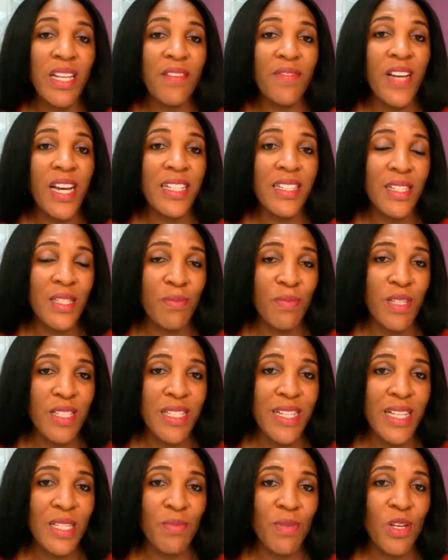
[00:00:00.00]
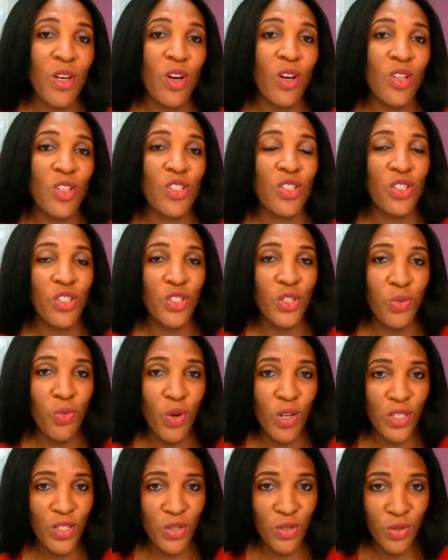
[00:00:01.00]
I believe you're in this business because
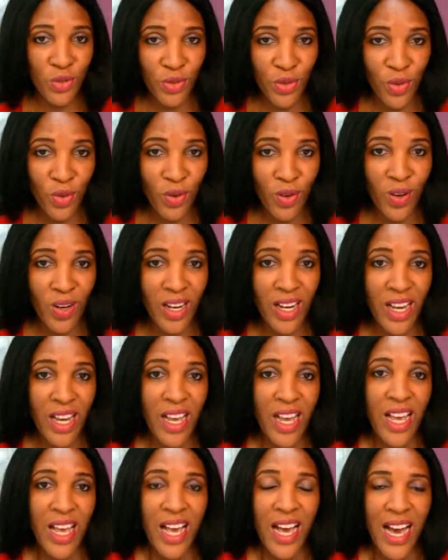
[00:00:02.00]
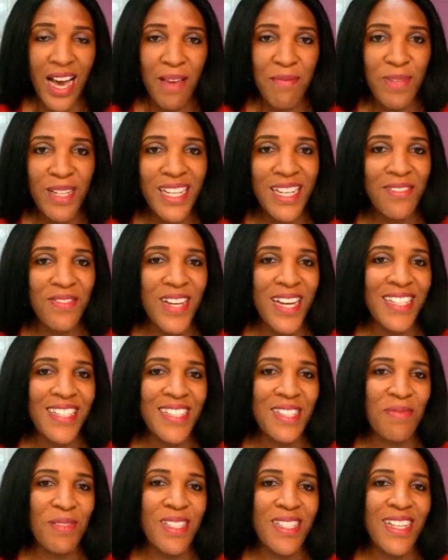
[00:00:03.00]
you want to grow. I believe
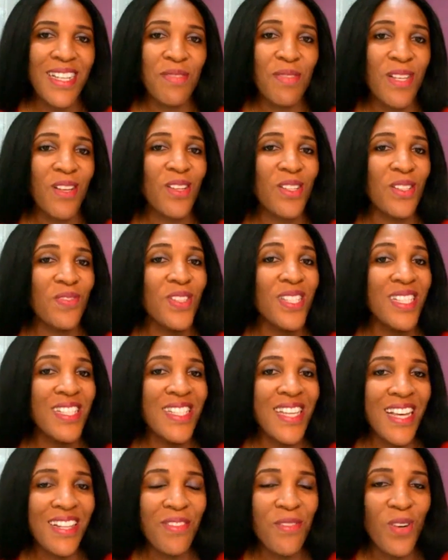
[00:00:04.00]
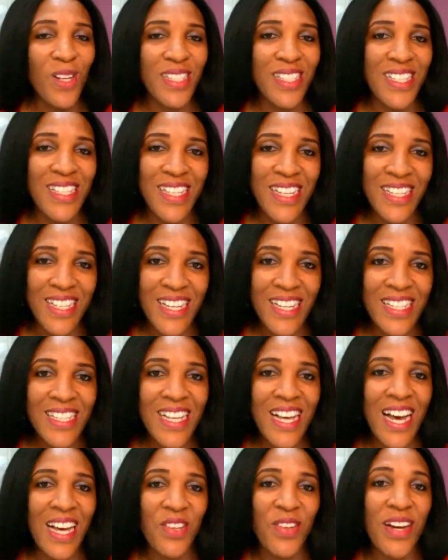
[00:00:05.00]
you're in this business because you've seen what is in
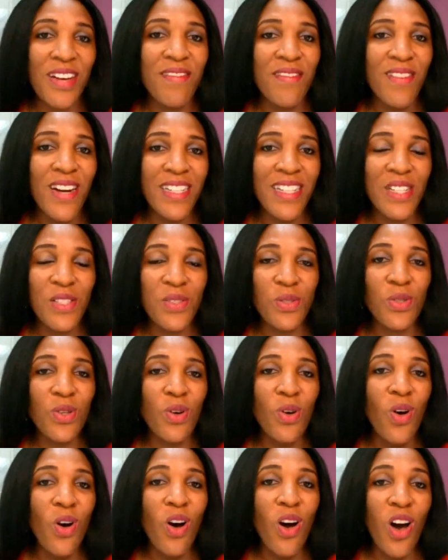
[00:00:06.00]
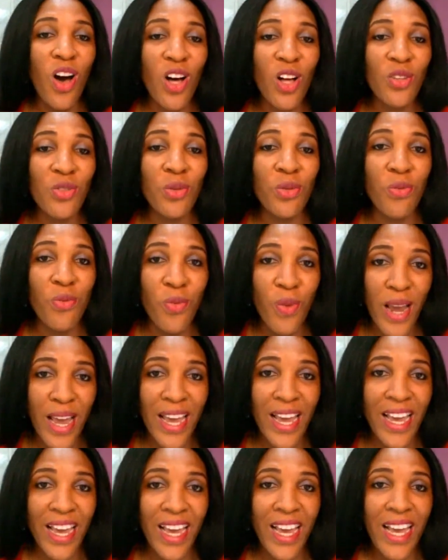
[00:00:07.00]
it and you are ready to go all the
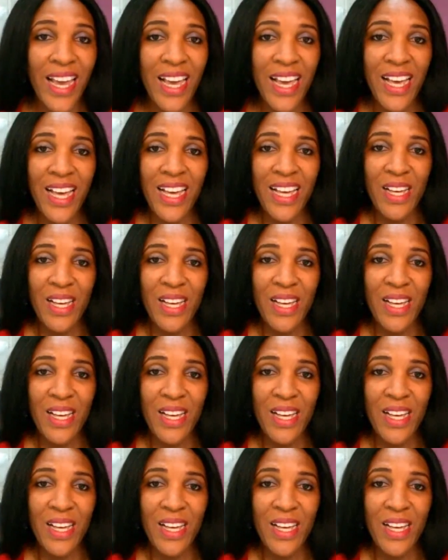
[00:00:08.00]
way